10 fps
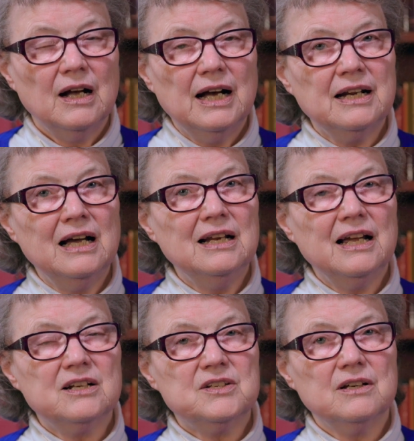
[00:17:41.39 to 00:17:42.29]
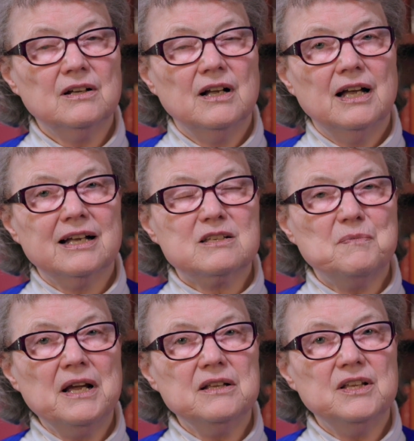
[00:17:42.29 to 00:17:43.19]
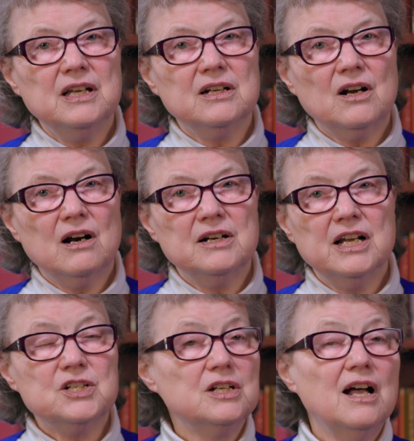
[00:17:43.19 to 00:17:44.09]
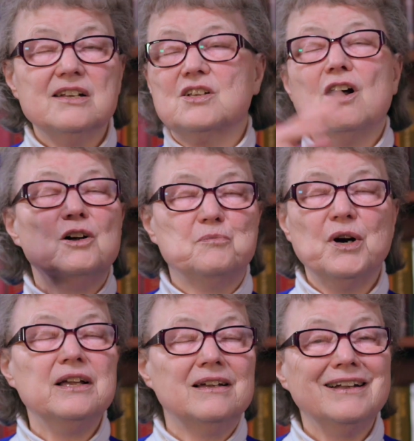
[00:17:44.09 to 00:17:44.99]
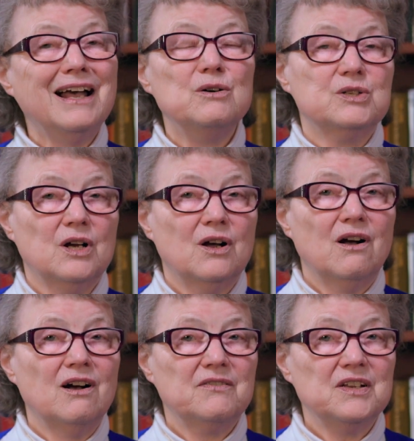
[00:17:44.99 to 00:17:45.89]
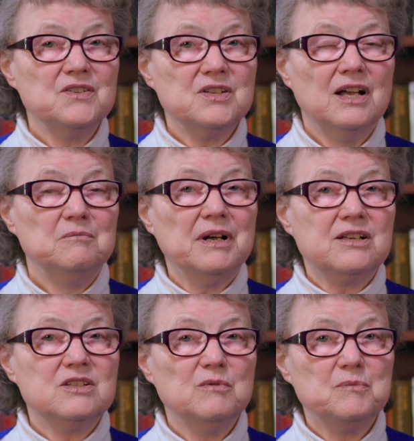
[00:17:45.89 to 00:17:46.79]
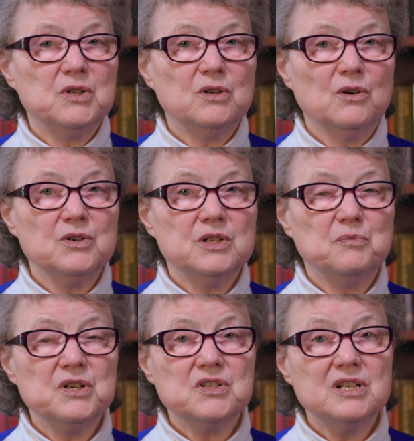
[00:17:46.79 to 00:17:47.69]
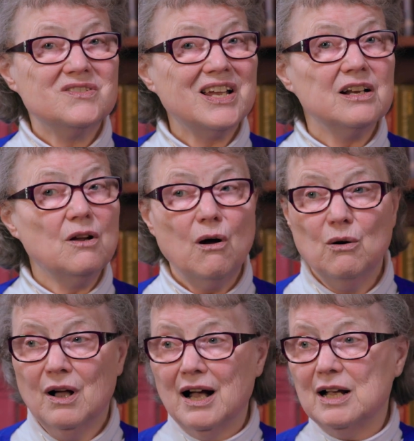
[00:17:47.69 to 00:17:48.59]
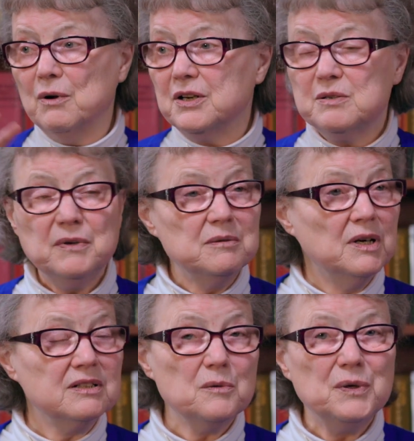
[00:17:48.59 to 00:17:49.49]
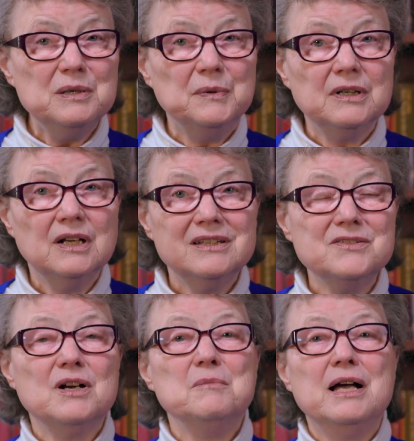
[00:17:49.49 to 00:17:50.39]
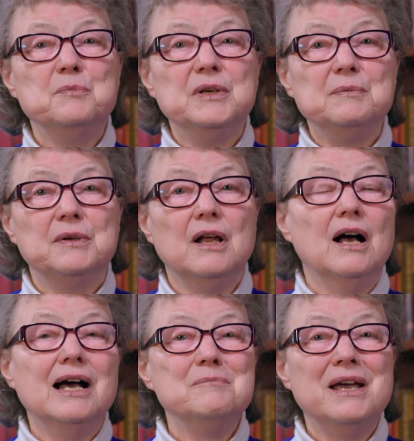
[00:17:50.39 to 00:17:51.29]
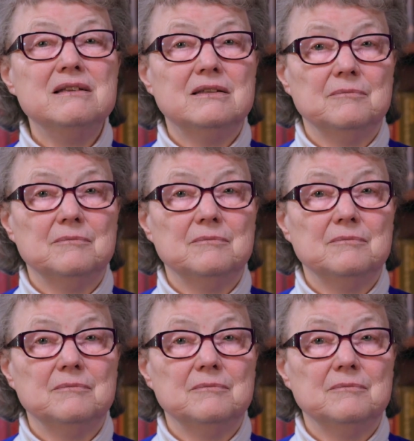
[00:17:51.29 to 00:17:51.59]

And I like to explain the incarnation as God breaking out of his maximum security prison and saying, no, I want to be among the people. These are my people. I made